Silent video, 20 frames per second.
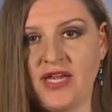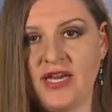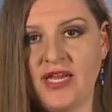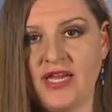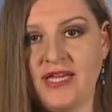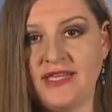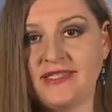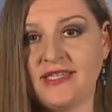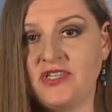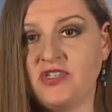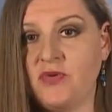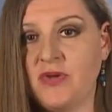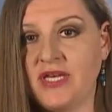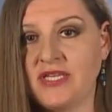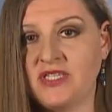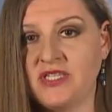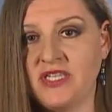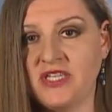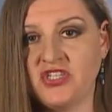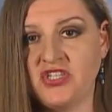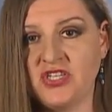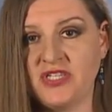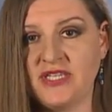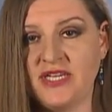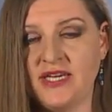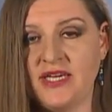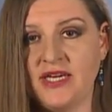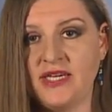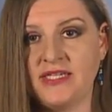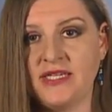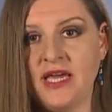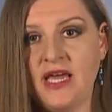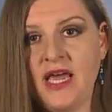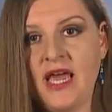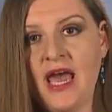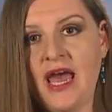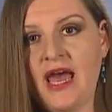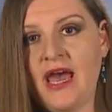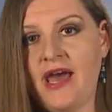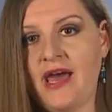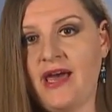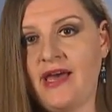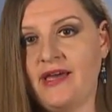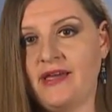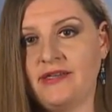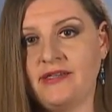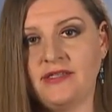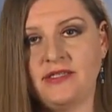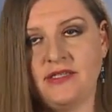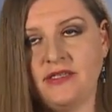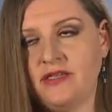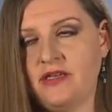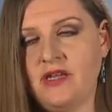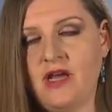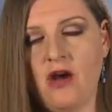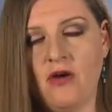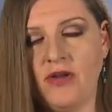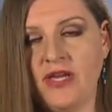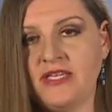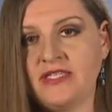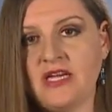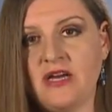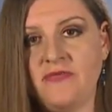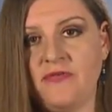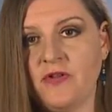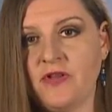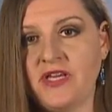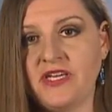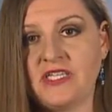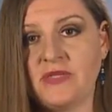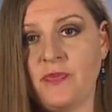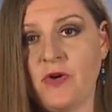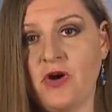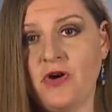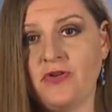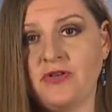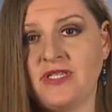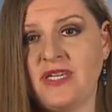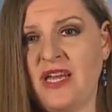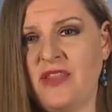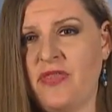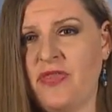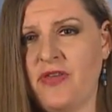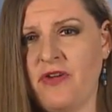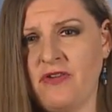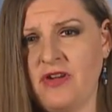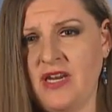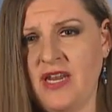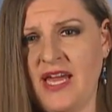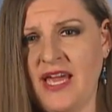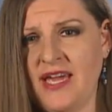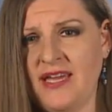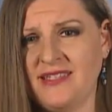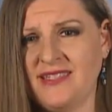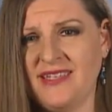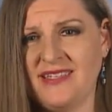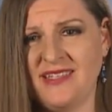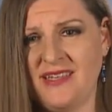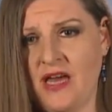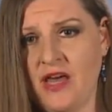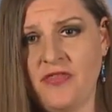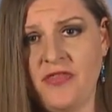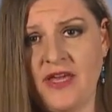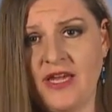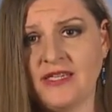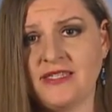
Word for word: in it, he's not doing his dishes in it, yeah. and no, he's not fully exposed. And 30 days is nothing.